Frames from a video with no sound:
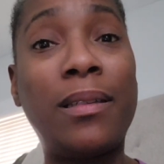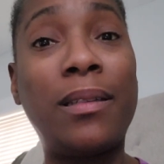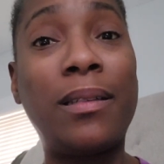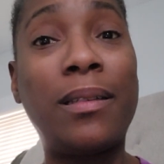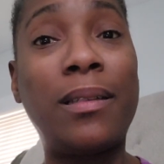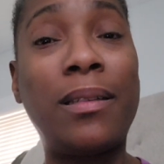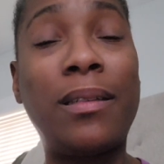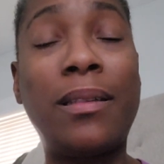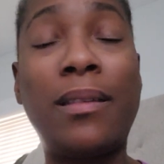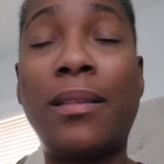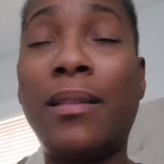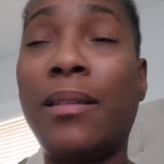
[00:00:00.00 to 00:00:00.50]

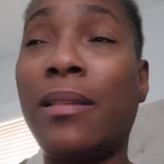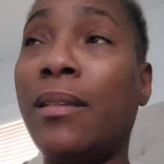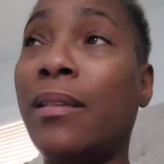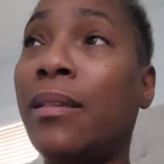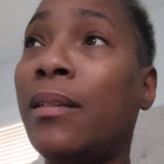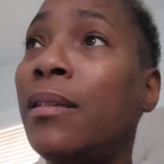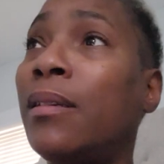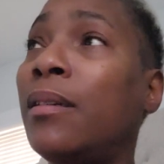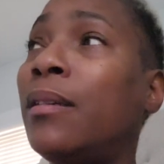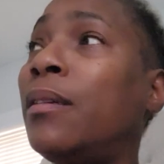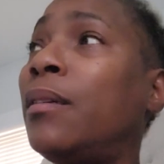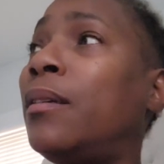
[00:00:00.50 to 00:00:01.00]

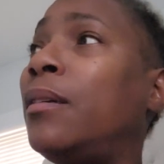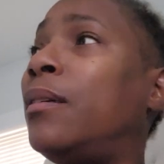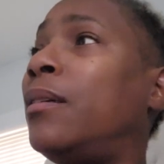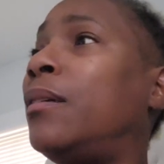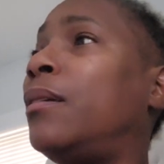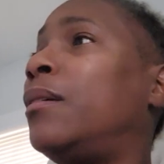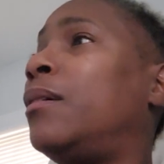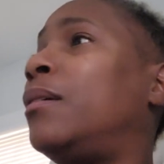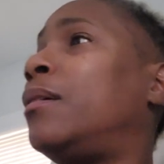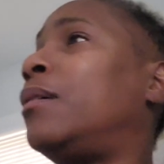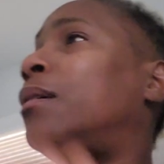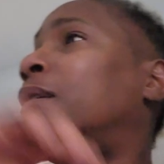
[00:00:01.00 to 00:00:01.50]

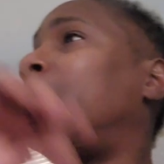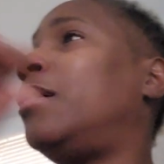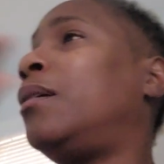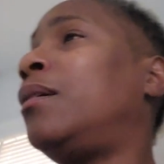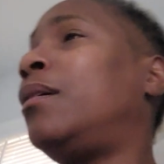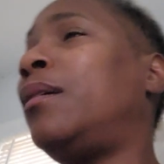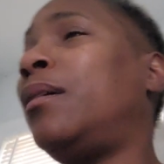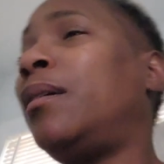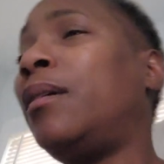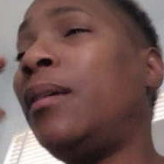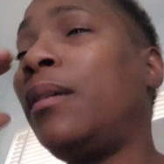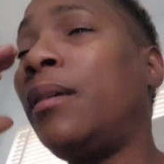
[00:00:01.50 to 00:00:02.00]

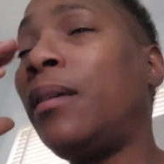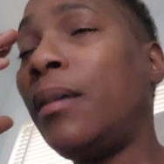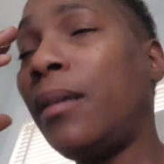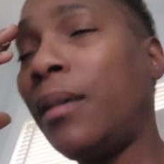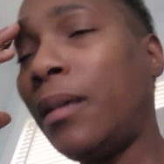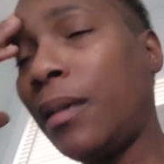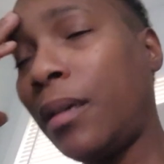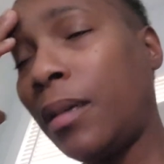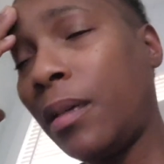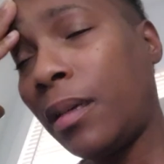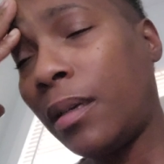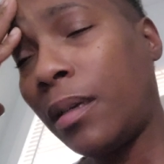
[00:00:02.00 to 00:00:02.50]

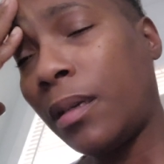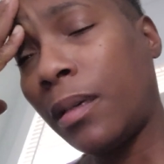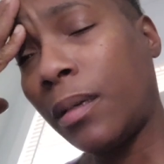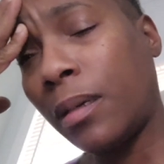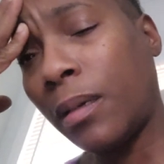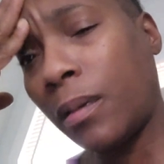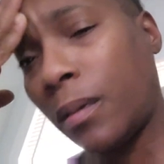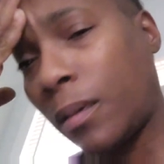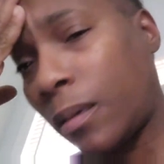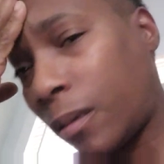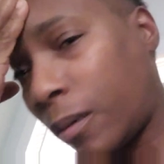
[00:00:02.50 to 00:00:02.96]
[no speech]